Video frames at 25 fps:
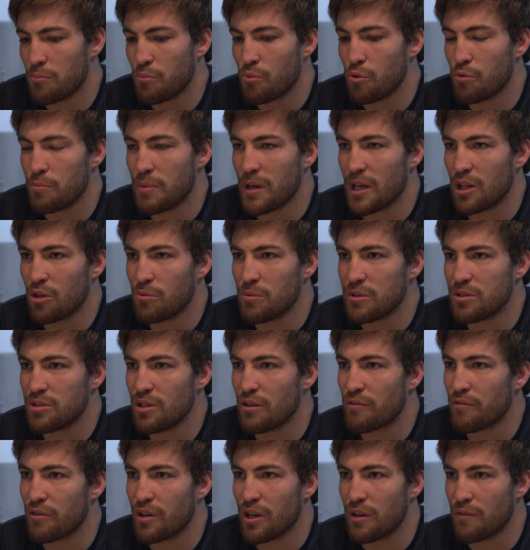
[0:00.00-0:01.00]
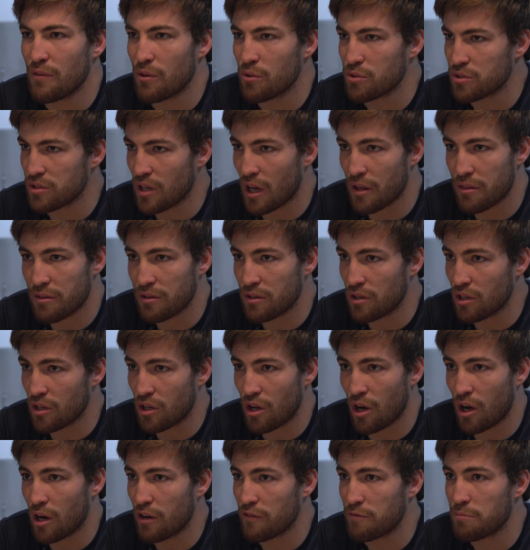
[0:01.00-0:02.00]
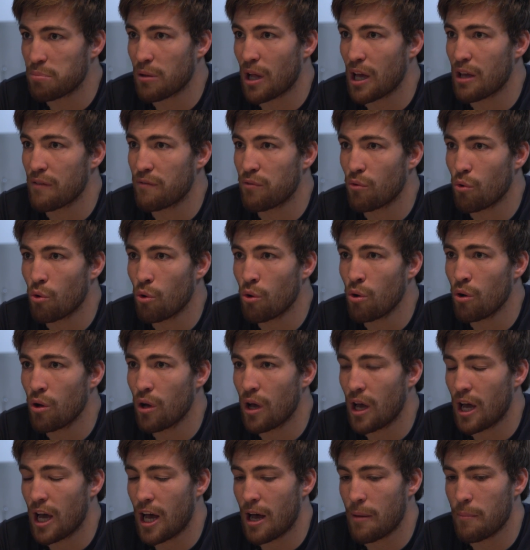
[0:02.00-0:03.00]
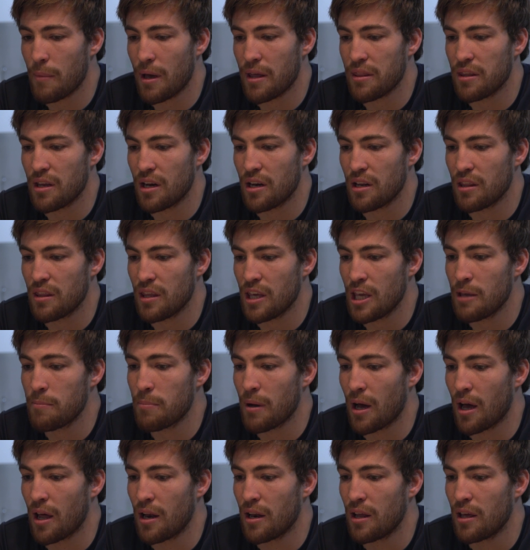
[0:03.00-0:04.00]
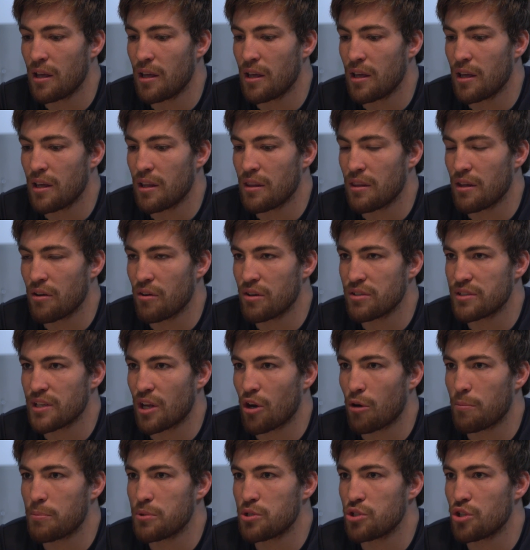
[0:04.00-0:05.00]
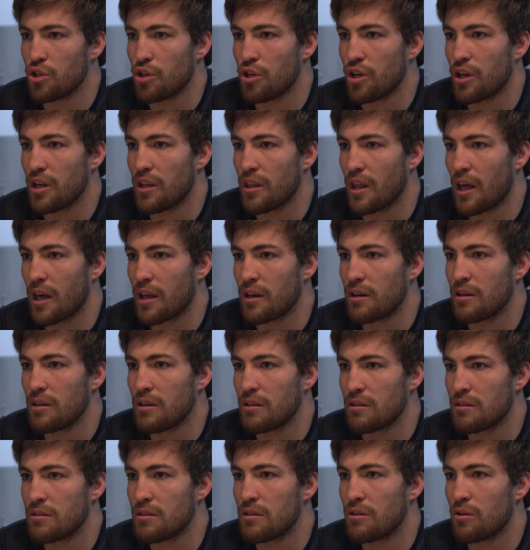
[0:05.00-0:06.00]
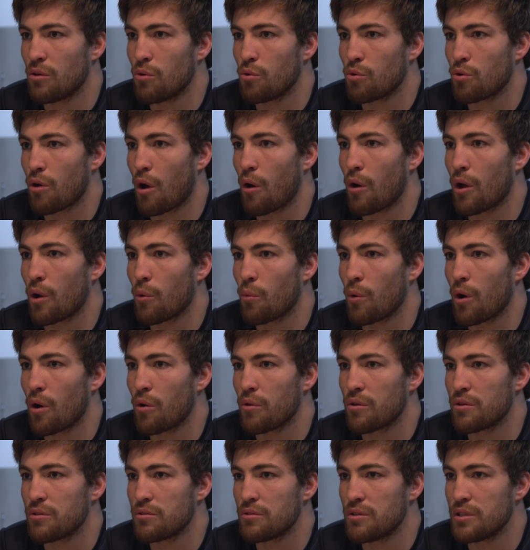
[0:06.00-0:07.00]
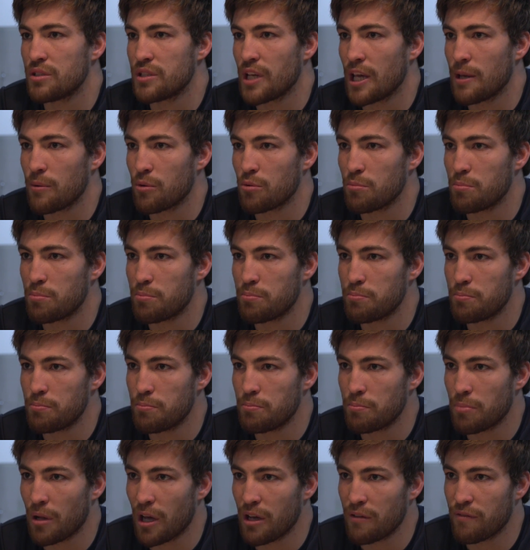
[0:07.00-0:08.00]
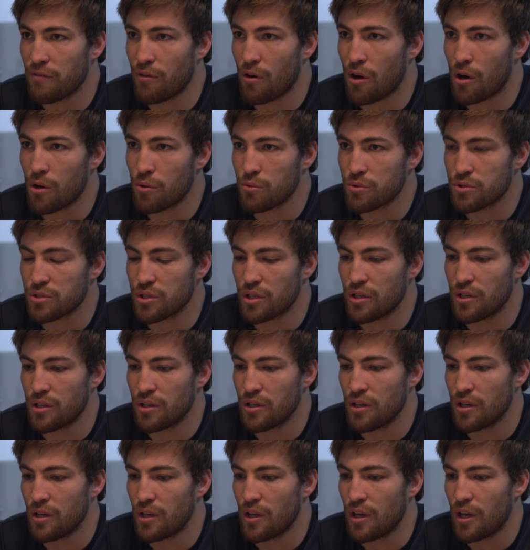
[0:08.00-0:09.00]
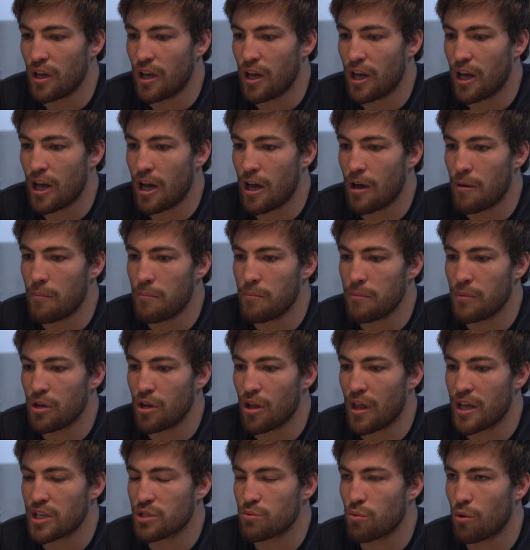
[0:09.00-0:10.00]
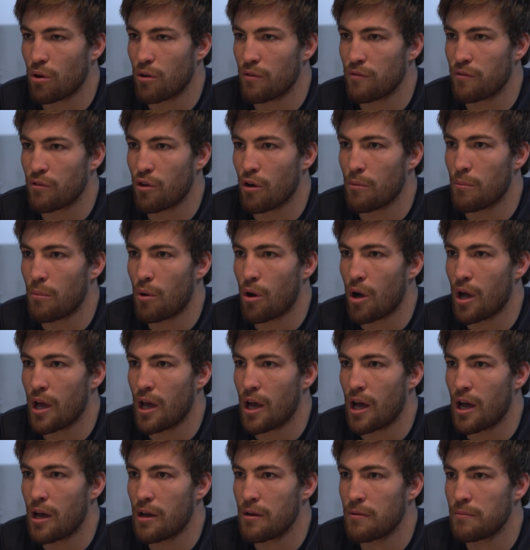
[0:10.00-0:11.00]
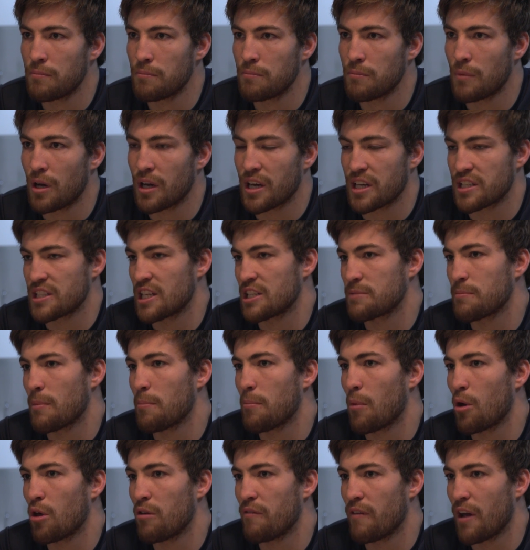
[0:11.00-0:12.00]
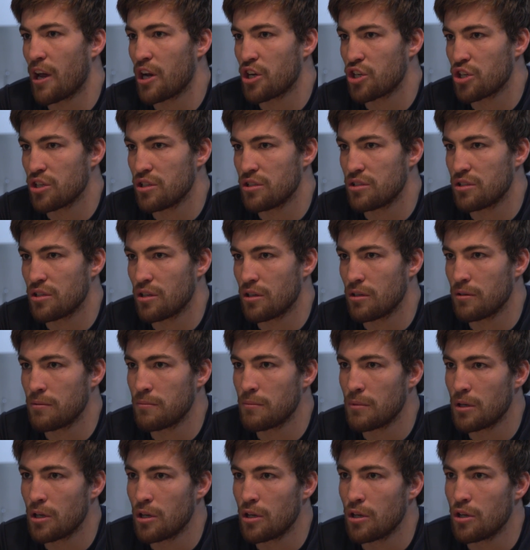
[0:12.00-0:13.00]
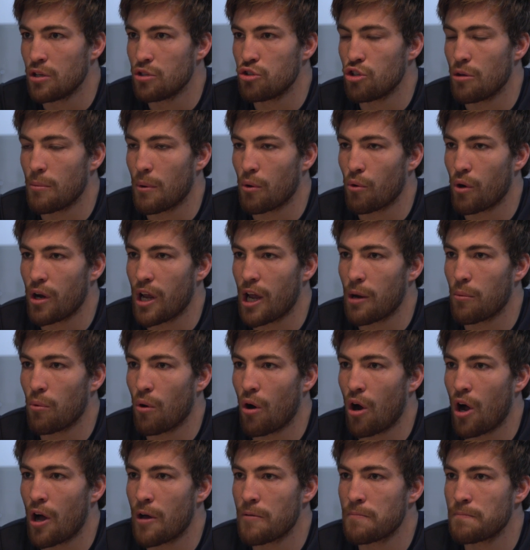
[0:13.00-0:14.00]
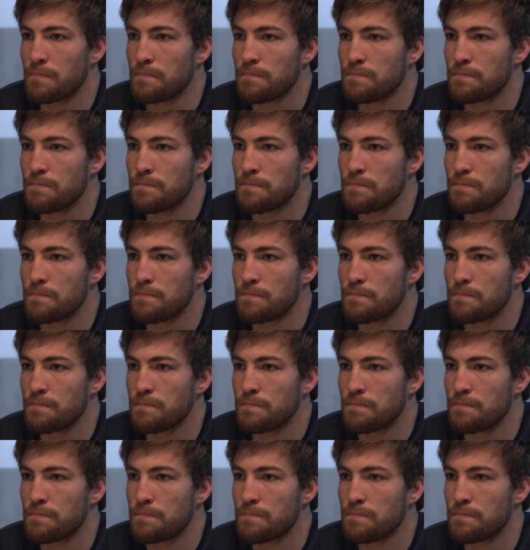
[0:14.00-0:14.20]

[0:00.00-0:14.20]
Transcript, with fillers: Would be a little bit different if there was nothing to kind of play for um, at the end of the year, but there is that opportunity that all going well, the, the team could play finals and um, you know, that's why I've got my, uh, I guess that's my motivation to do my rehab right.